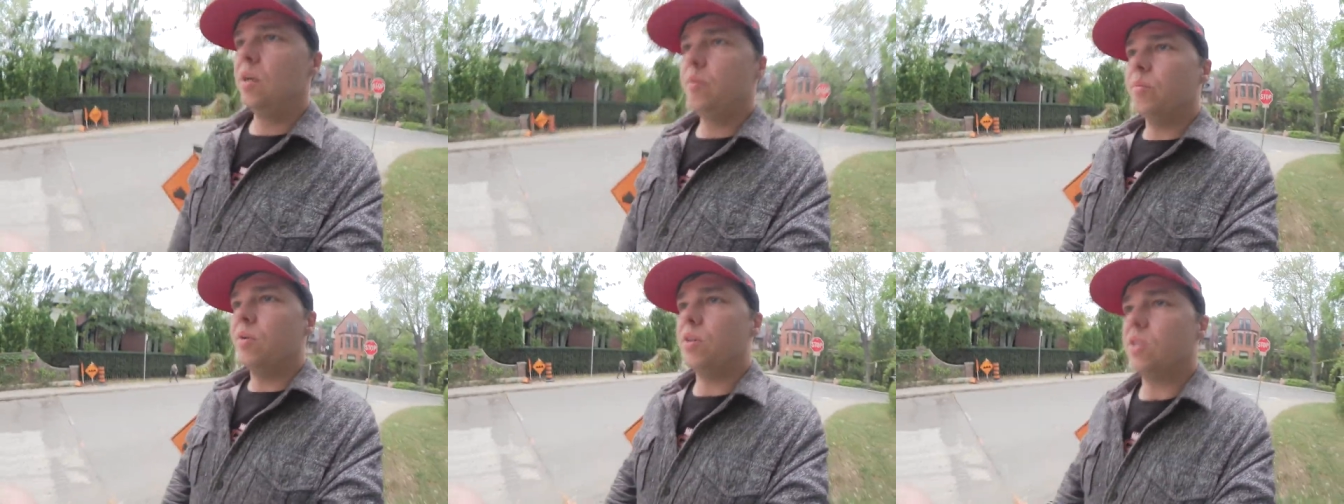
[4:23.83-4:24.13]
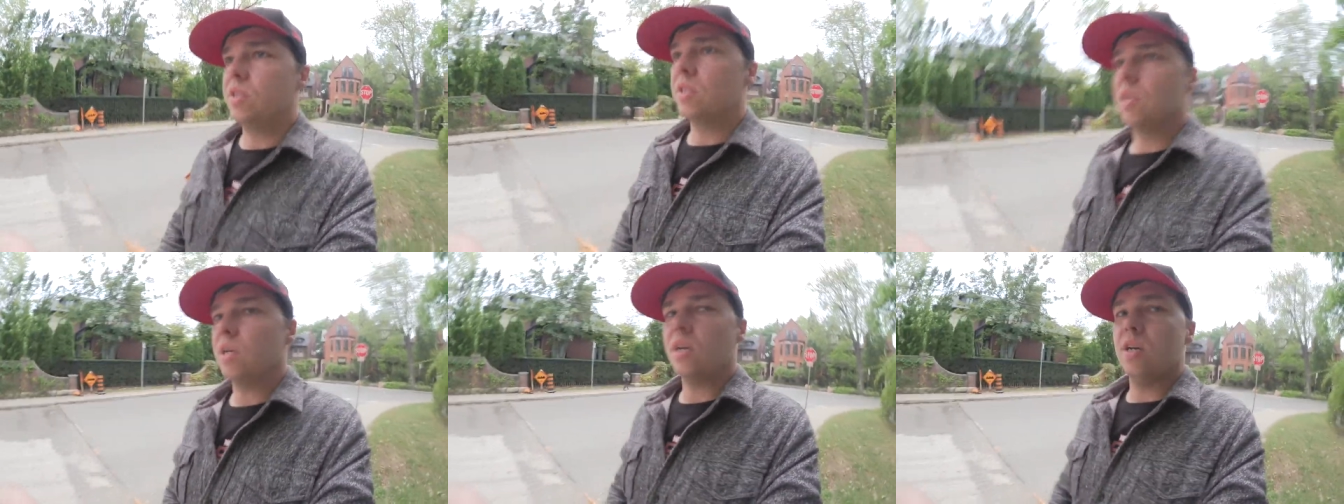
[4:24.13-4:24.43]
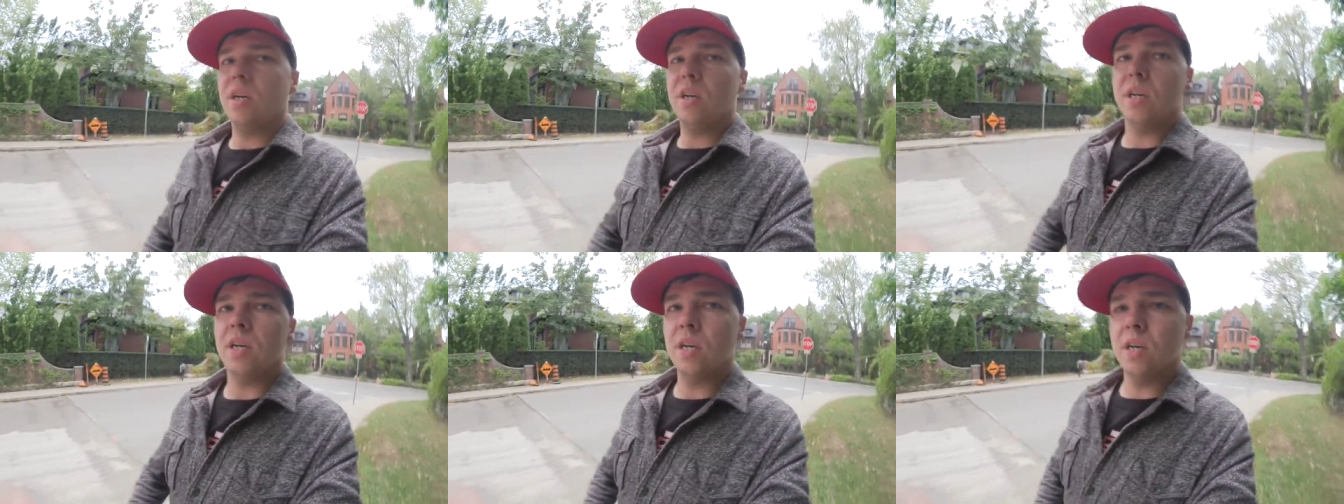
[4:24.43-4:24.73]
But
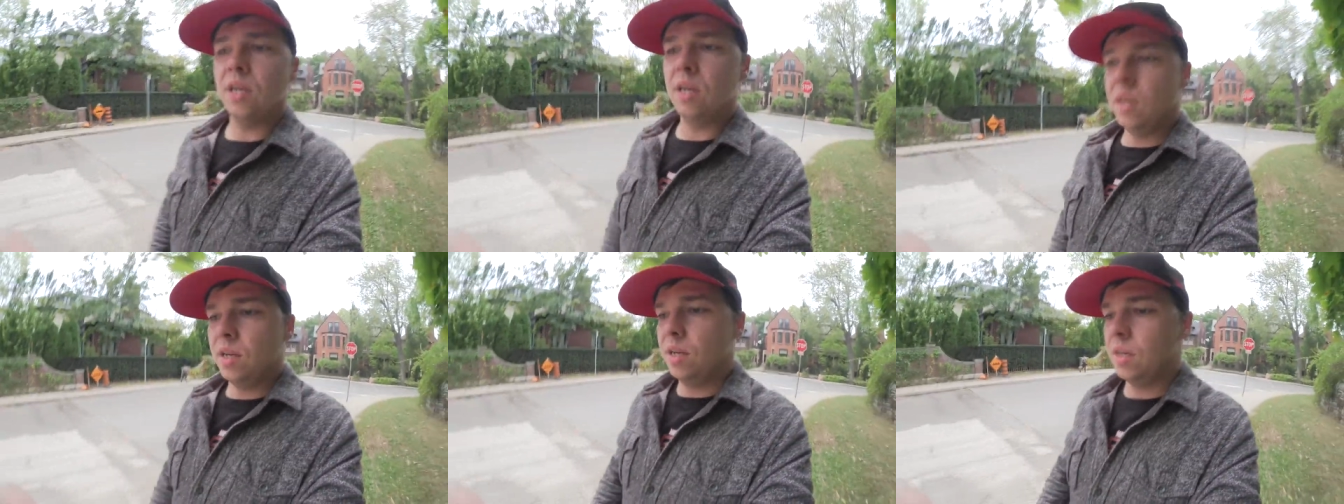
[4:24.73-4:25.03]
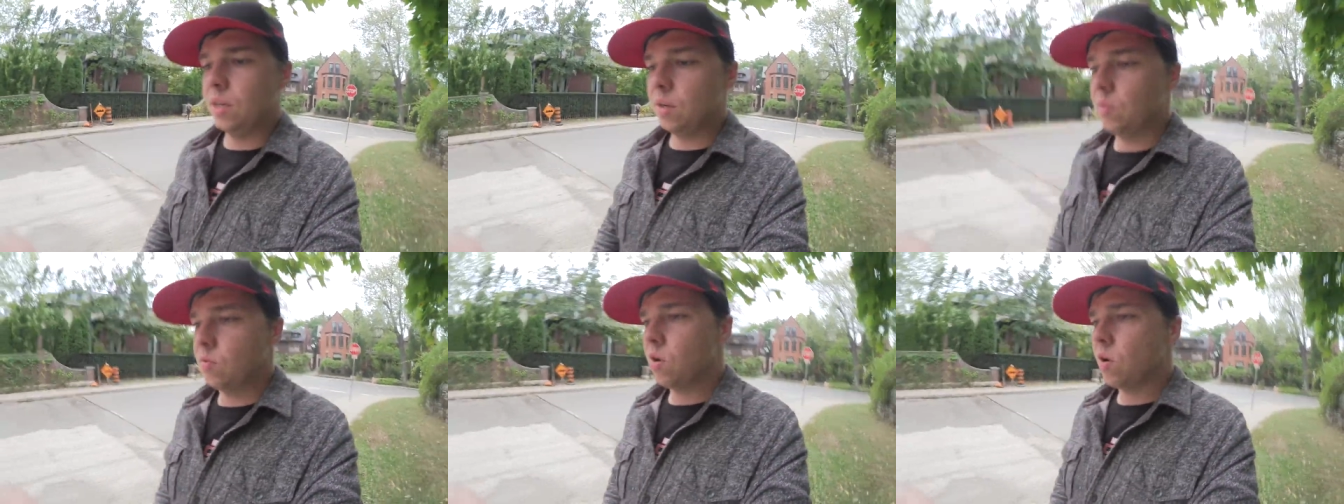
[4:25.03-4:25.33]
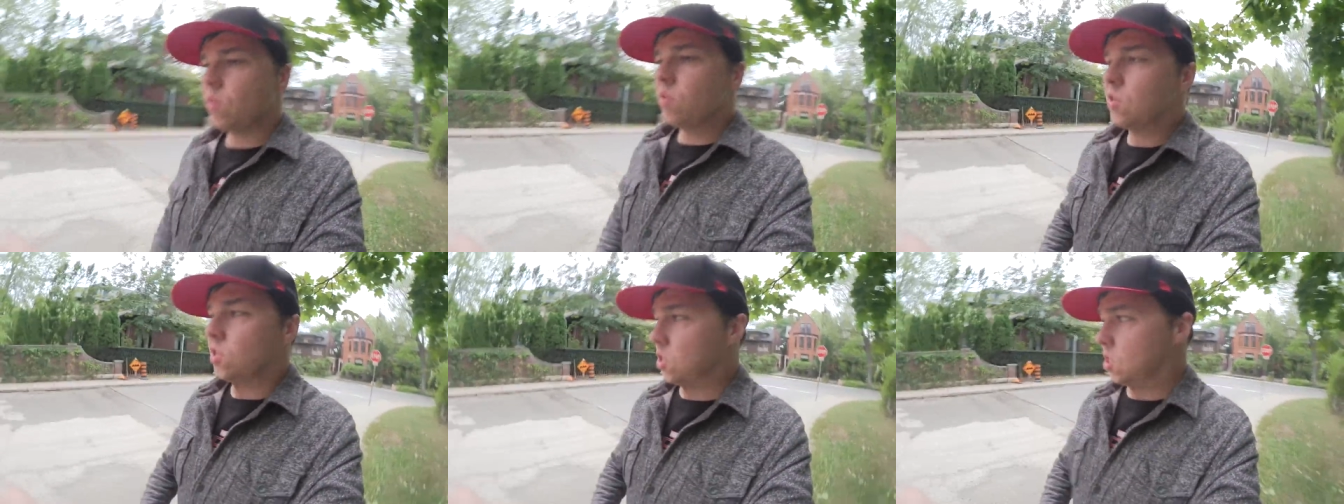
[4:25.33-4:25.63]
we're
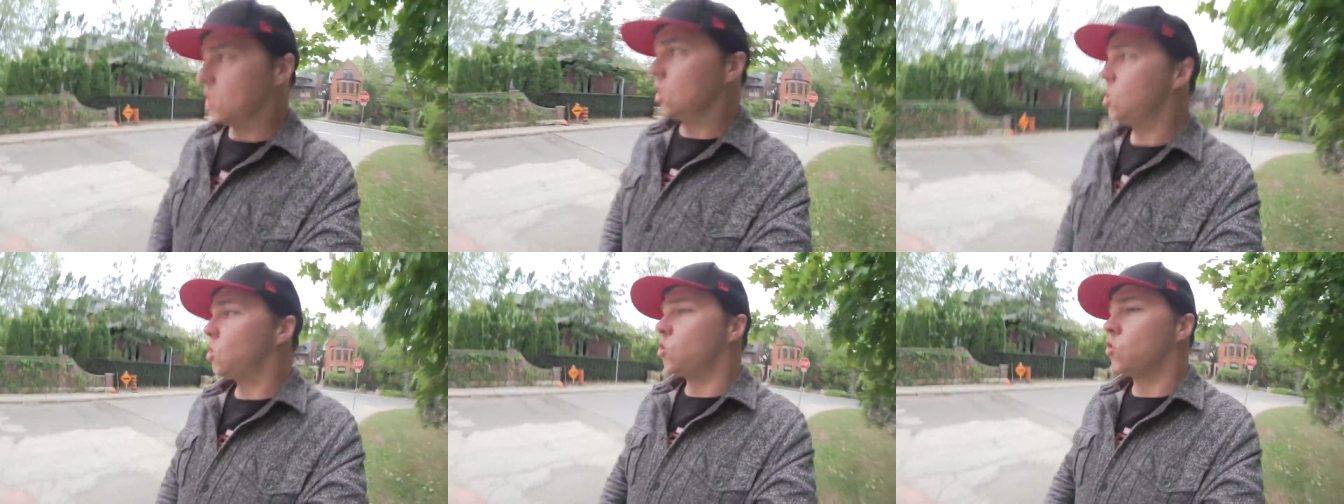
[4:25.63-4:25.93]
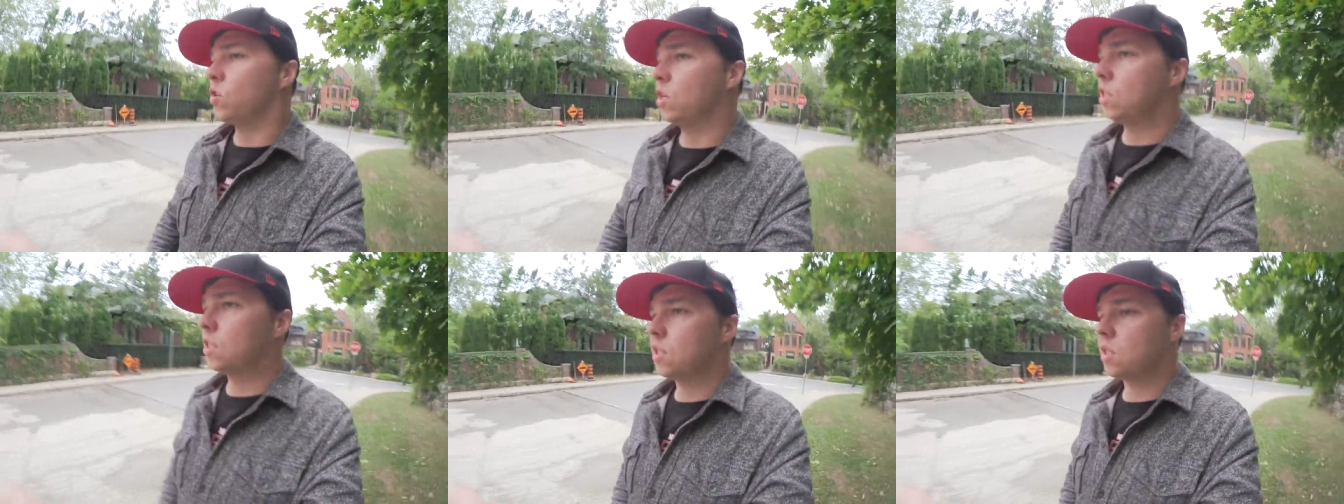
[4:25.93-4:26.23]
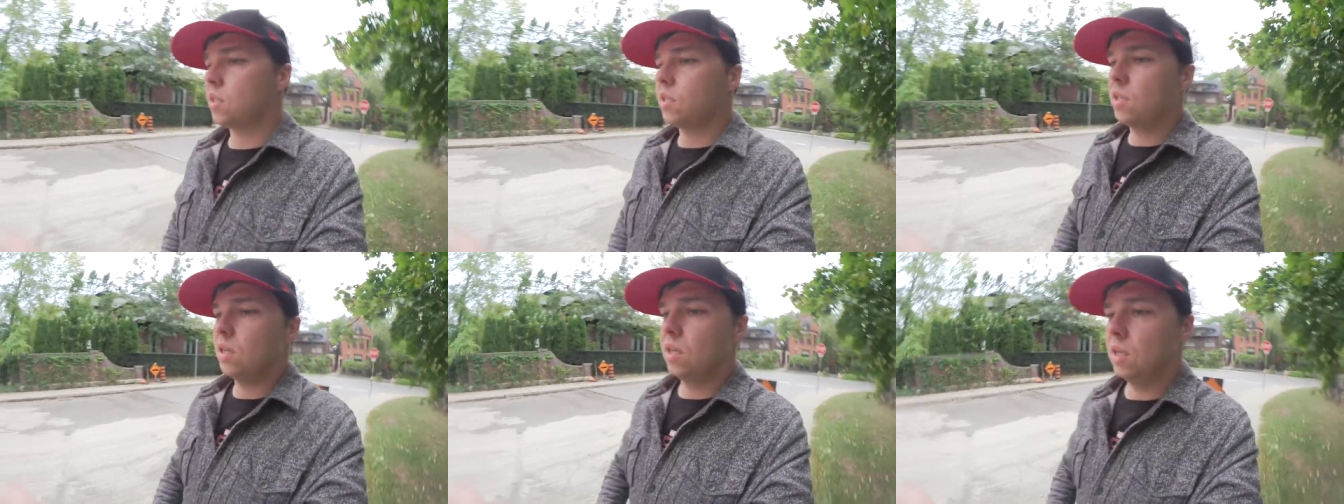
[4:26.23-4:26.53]
out on the city
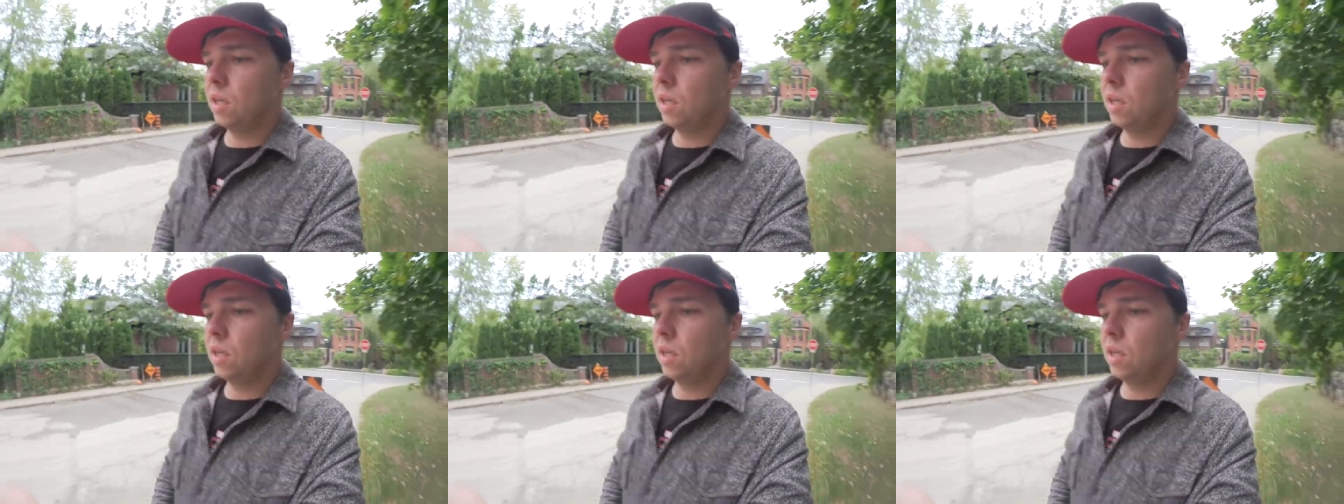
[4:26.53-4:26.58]
streets.